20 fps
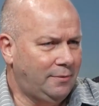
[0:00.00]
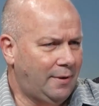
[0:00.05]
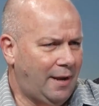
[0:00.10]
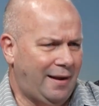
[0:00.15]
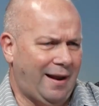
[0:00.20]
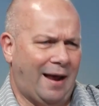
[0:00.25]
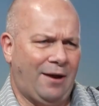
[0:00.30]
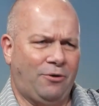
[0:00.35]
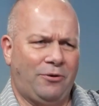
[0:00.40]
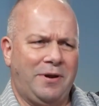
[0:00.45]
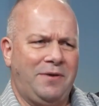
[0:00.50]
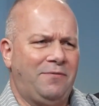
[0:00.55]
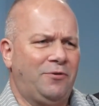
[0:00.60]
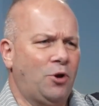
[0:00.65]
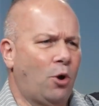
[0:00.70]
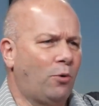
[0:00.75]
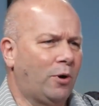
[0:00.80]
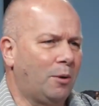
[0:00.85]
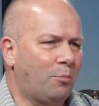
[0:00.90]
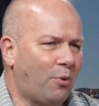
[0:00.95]
and I don't even know
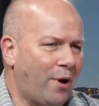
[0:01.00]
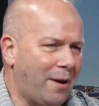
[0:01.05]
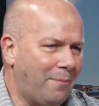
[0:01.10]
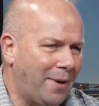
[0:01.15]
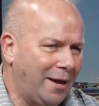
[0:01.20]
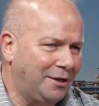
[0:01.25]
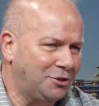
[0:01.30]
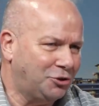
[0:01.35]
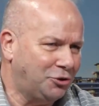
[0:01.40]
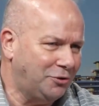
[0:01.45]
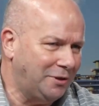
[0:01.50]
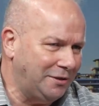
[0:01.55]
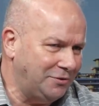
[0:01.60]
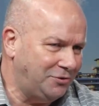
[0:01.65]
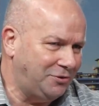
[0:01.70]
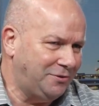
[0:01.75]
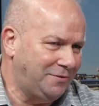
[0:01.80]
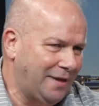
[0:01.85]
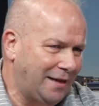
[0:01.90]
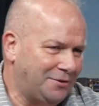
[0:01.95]
what a brand manager is
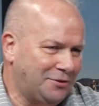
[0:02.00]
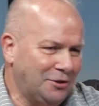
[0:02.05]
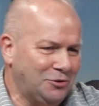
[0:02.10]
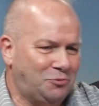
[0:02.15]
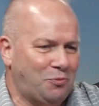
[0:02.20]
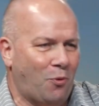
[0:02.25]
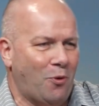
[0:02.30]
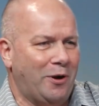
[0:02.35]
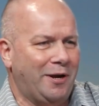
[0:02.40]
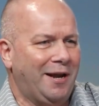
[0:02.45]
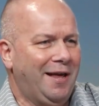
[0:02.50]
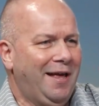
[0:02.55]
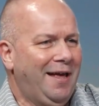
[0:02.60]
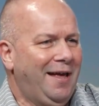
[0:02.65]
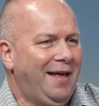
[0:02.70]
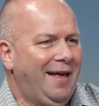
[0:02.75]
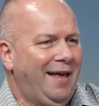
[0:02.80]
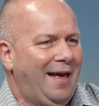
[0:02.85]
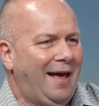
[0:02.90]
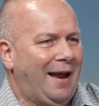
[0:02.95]
at this point.
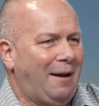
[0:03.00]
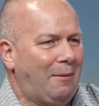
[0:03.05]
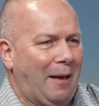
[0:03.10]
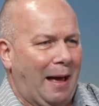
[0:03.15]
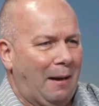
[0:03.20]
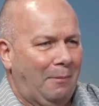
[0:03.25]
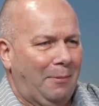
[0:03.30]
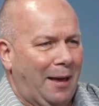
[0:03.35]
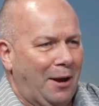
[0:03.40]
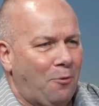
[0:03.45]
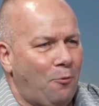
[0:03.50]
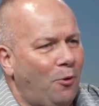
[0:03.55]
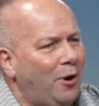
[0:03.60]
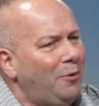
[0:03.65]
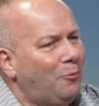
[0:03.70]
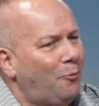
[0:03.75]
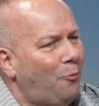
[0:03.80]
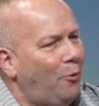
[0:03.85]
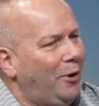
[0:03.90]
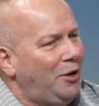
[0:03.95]
And I'm like,
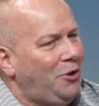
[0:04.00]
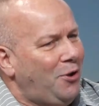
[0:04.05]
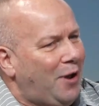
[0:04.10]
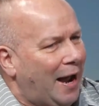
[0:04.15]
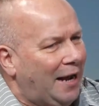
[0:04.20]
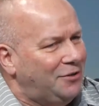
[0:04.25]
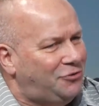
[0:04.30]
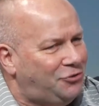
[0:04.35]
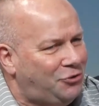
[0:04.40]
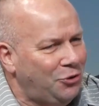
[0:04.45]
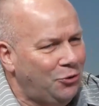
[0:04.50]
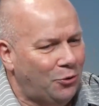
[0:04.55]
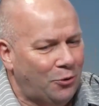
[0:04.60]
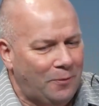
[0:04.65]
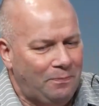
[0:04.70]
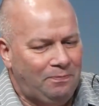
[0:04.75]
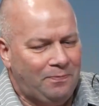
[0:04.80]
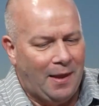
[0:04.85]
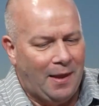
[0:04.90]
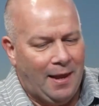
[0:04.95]
what do you guys do?
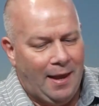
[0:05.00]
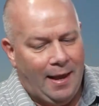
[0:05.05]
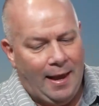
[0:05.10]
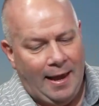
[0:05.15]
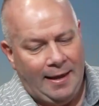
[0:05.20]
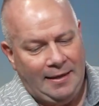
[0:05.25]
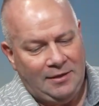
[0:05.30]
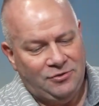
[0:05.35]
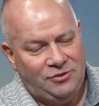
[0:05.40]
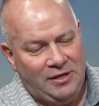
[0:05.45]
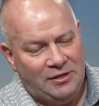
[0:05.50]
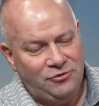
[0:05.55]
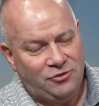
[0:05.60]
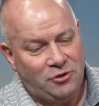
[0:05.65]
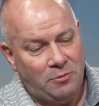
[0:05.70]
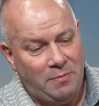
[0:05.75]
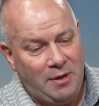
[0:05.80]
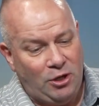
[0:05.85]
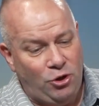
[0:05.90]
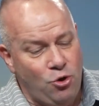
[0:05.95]
And he says to
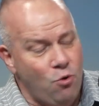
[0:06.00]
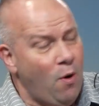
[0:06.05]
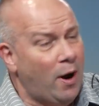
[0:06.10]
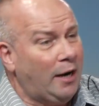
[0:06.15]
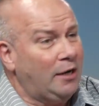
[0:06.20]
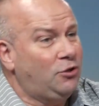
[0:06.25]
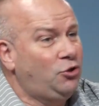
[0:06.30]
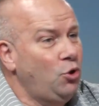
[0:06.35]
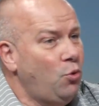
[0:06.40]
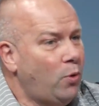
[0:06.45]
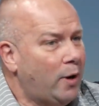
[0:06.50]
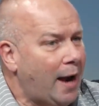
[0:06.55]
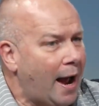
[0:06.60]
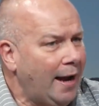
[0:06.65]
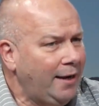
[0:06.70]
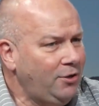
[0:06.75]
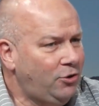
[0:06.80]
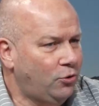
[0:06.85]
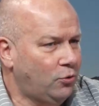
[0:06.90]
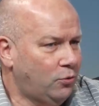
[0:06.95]
me, you ought to do what I
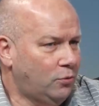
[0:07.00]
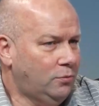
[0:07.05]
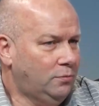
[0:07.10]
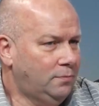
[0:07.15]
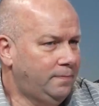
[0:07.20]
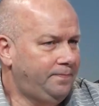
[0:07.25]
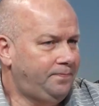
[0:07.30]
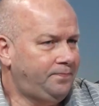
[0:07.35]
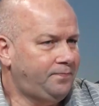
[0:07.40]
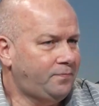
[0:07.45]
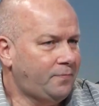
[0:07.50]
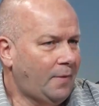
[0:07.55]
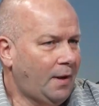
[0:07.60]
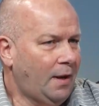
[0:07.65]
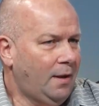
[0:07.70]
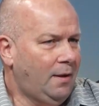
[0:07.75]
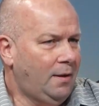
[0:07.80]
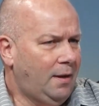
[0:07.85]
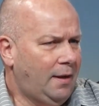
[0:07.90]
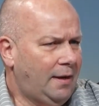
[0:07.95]
do.
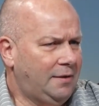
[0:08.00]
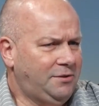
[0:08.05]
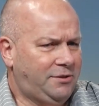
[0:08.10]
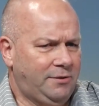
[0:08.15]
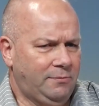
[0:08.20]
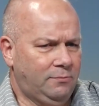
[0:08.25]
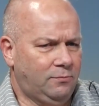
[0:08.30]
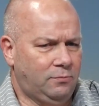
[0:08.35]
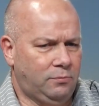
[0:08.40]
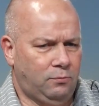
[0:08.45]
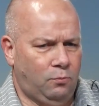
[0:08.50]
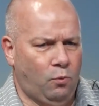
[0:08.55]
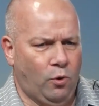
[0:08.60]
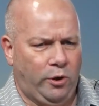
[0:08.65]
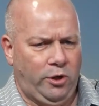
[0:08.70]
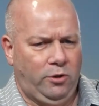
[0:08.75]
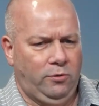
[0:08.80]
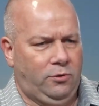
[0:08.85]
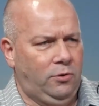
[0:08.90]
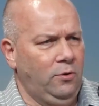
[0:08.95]
And I said, what do
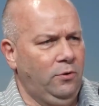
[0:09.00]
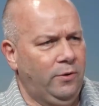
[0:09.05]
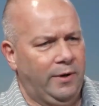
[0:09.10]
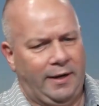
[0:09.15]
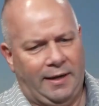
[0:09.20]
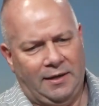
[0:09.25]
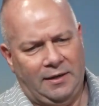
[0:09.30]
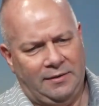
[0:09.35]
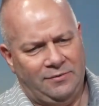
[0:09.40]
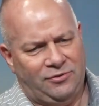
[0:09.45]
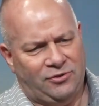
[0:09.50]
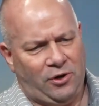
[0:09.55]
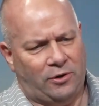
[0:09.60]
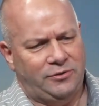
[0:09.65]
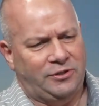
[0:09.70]
you do? And he starts